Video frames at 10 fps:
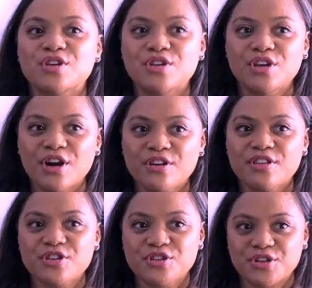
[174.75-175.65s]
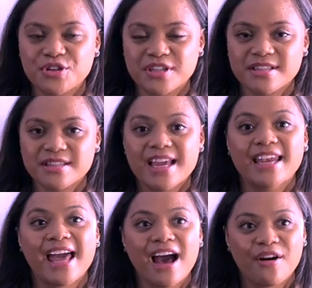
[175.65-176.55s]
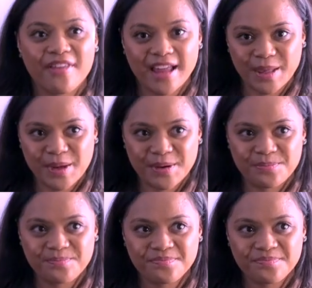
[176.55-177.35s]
know the student and how they learn.